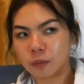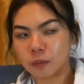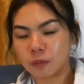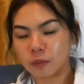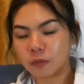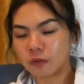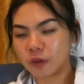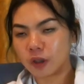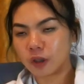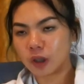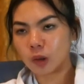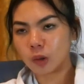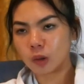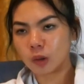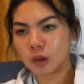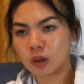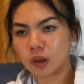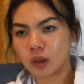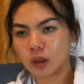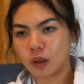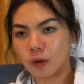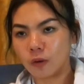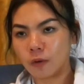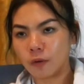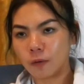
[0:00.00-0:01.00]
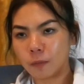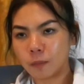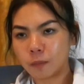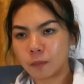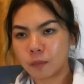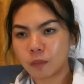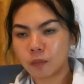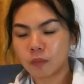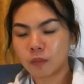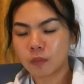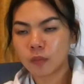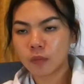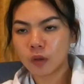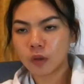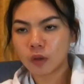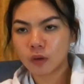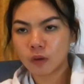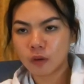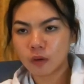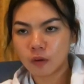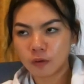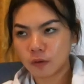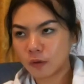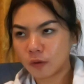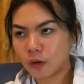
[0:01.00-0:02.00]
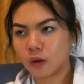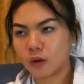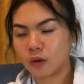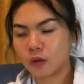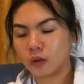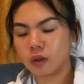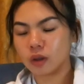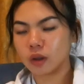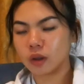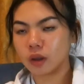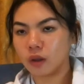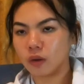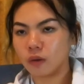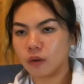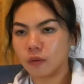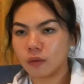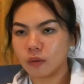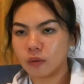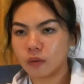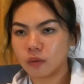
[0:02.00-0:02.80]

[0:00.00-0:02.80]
fix yourself for yourself.